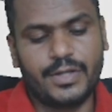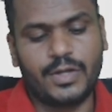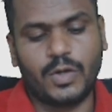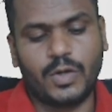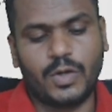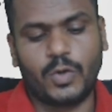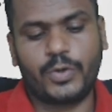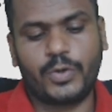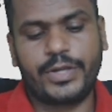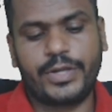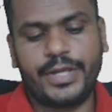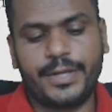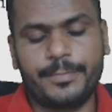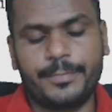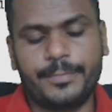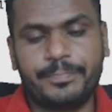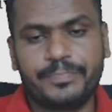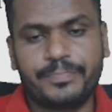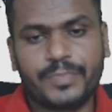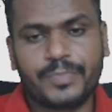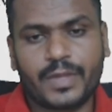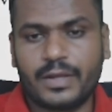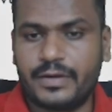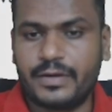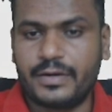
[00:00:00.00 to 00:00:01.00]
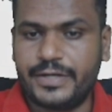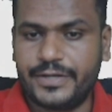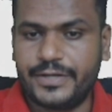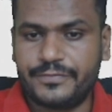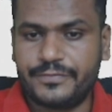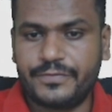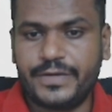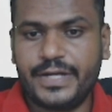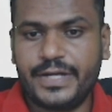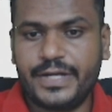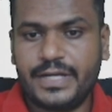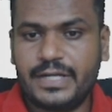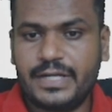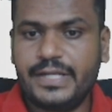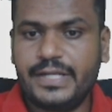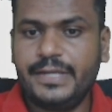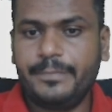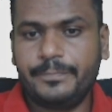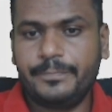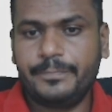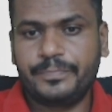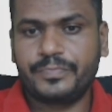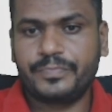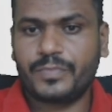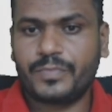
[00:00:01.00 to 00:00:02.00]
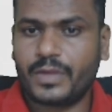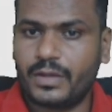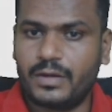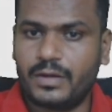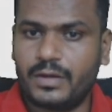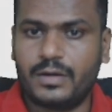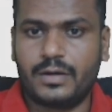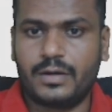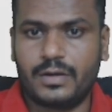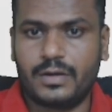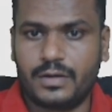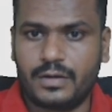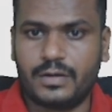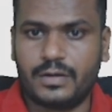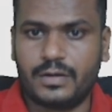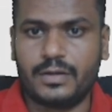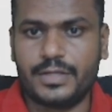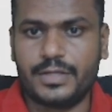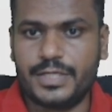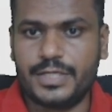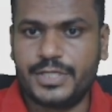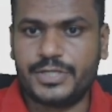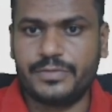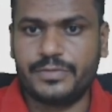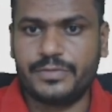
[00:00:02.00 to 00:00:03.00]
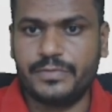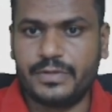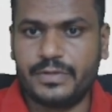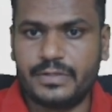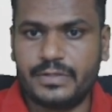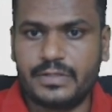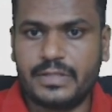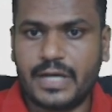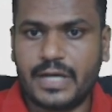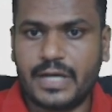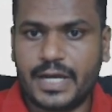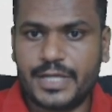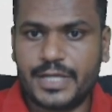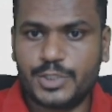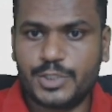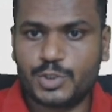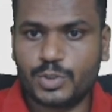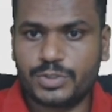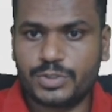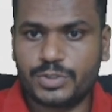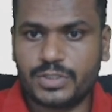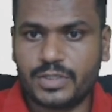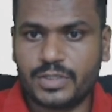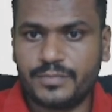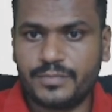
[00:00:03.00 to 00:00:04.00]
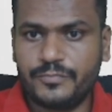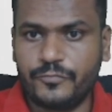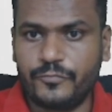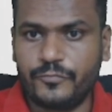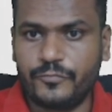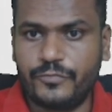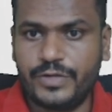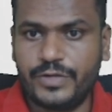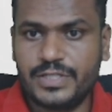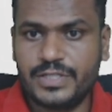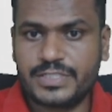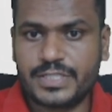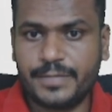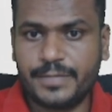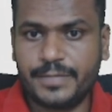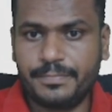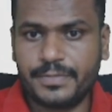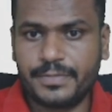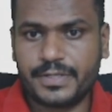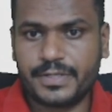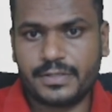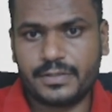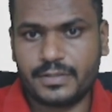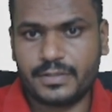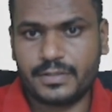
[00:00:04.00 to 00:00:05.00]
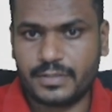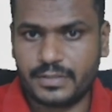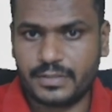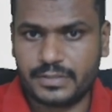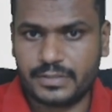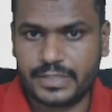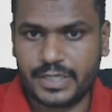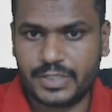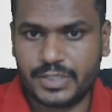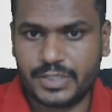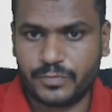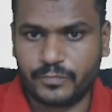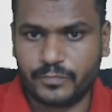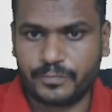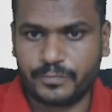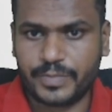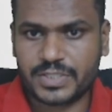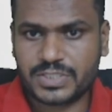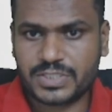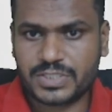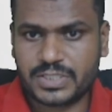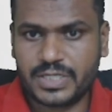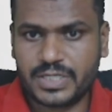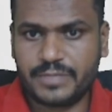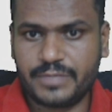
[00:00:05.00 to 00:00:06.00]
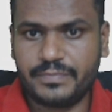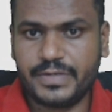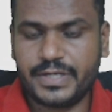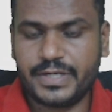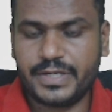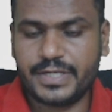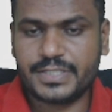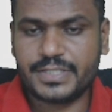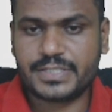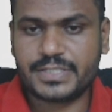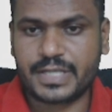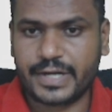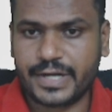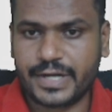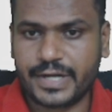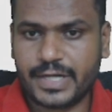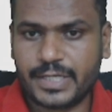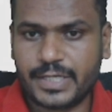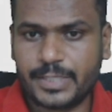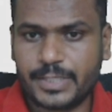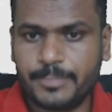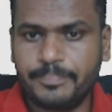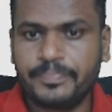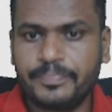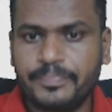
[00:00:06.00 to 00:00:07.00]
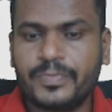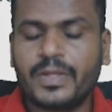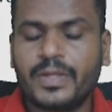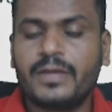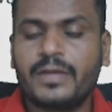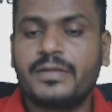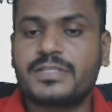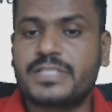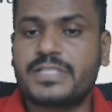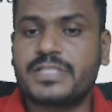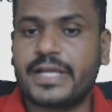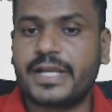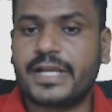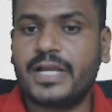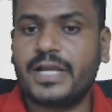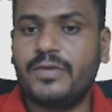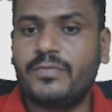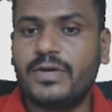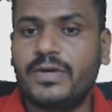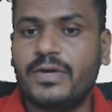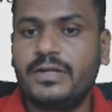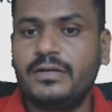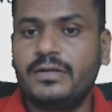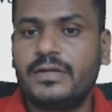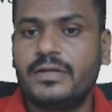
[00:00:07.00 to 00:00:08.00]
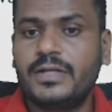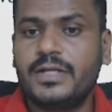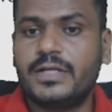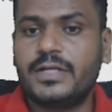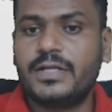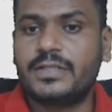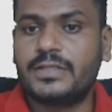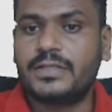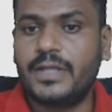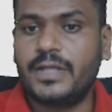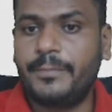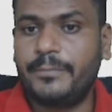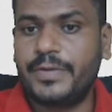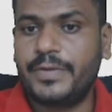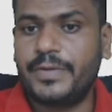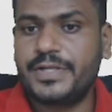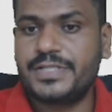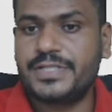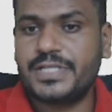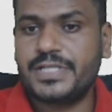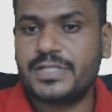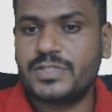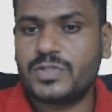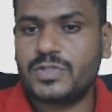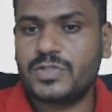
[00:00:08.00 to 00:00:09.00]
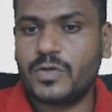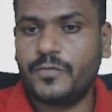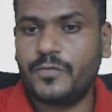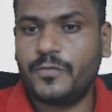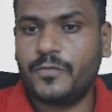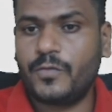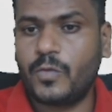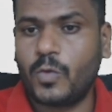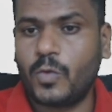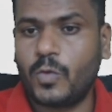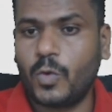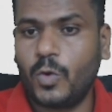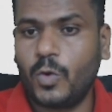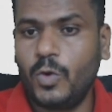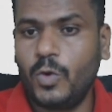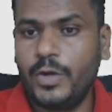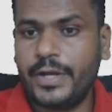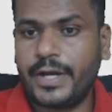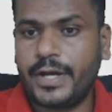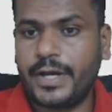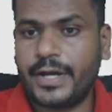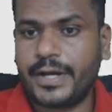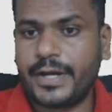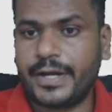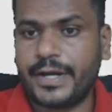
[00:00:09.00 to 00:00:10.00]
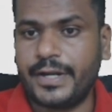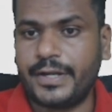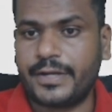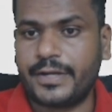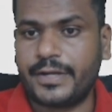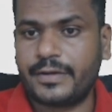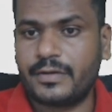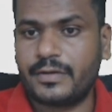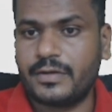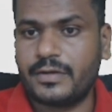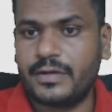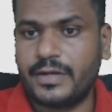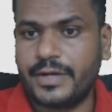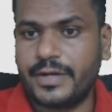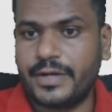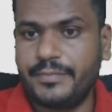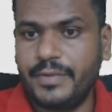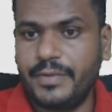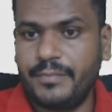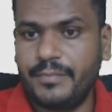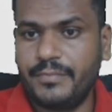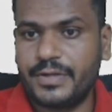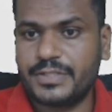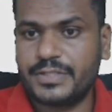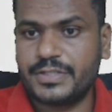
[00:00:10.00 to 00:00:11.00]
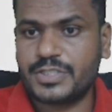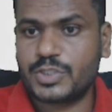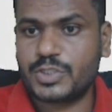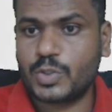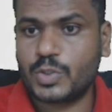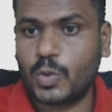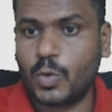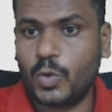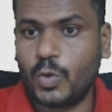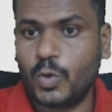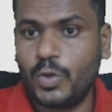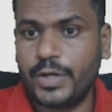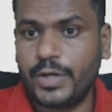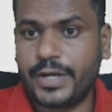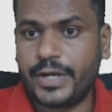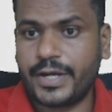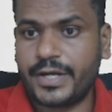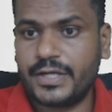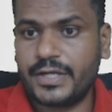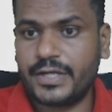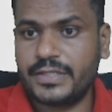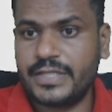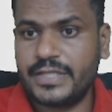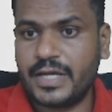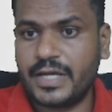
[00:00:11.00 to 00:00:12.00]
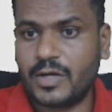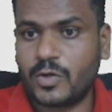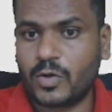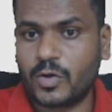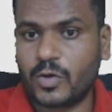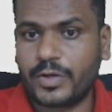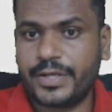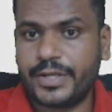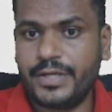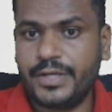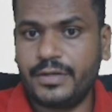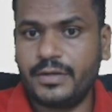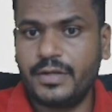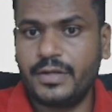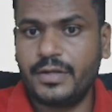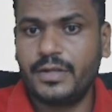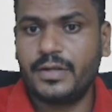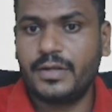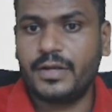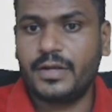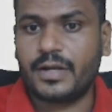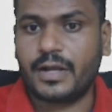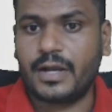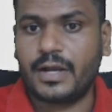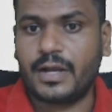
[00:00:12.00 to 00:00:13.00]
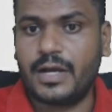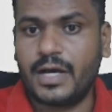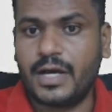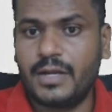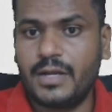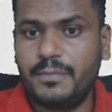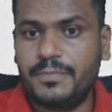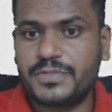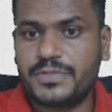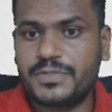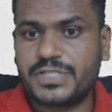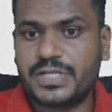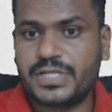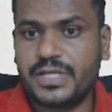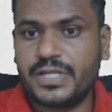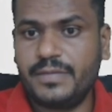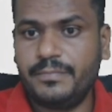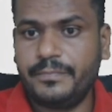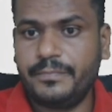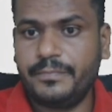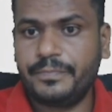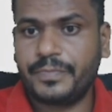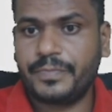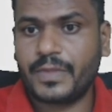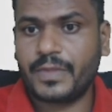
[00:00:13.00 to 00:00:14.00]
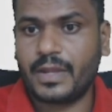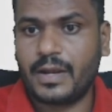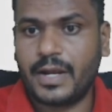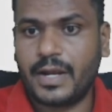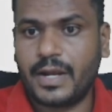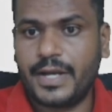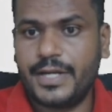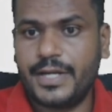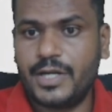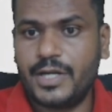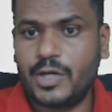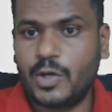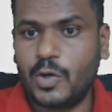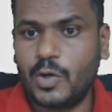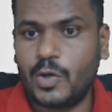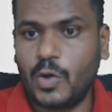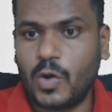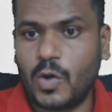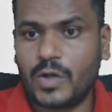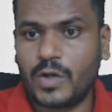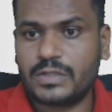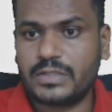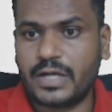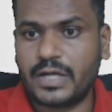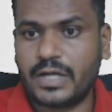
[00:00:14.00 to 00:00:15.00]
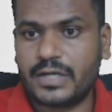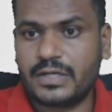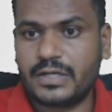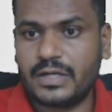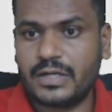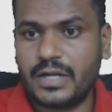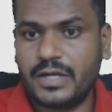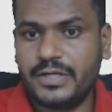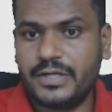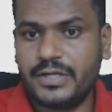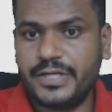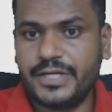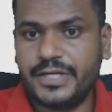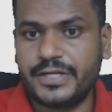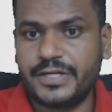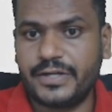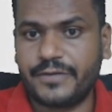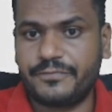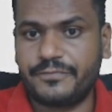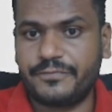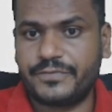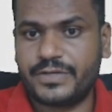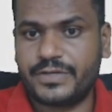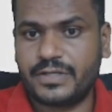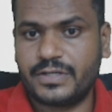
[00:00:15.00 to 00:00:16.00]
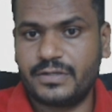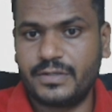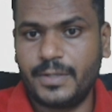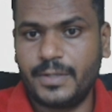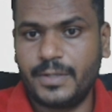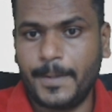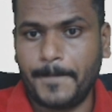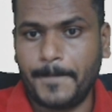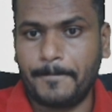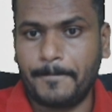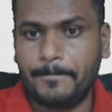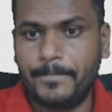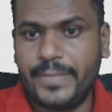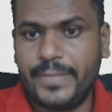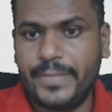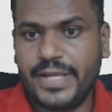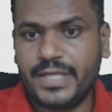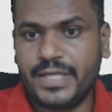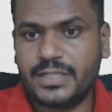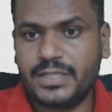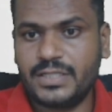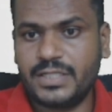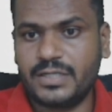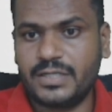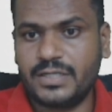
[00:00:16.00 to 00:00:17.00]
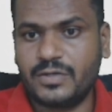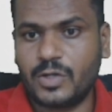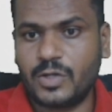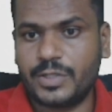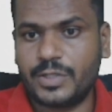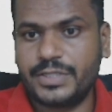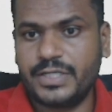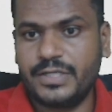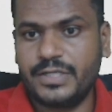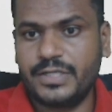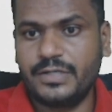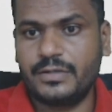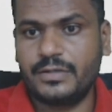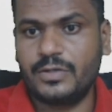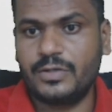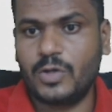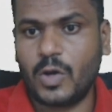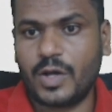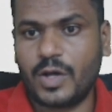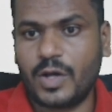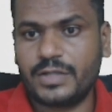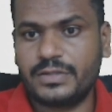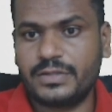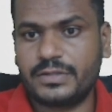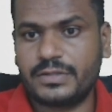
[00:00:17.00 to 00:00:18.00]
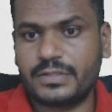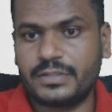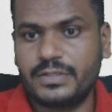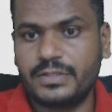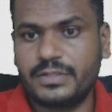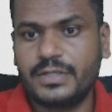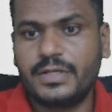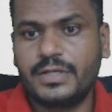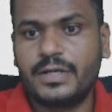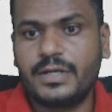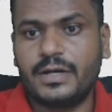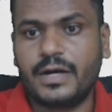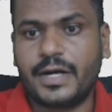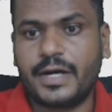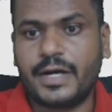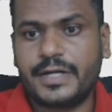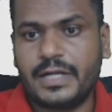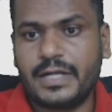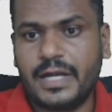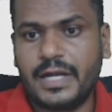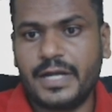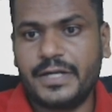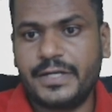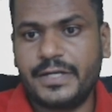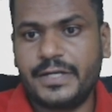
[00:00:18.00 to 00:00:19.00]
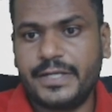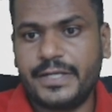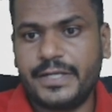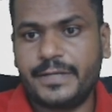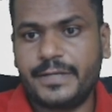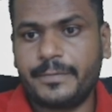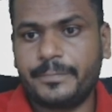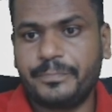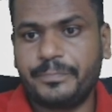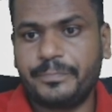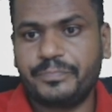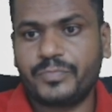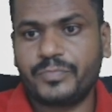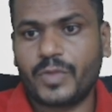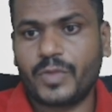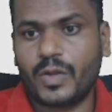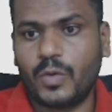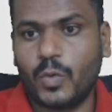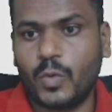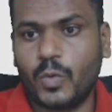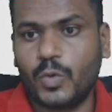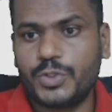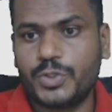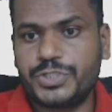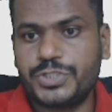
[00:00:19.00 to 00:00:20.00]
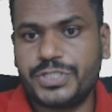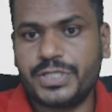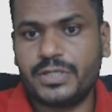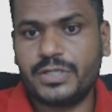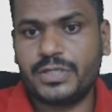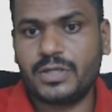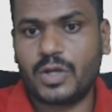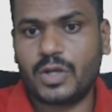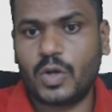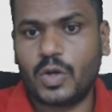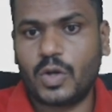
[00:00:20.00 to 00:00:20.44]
Okay, definitely the isotherm will shift. That first statement is correct. Second one, the presence of cold current, remember this cold current they are talking, Gulf Stream and North Atlantic drift make the North Atlantic Ocean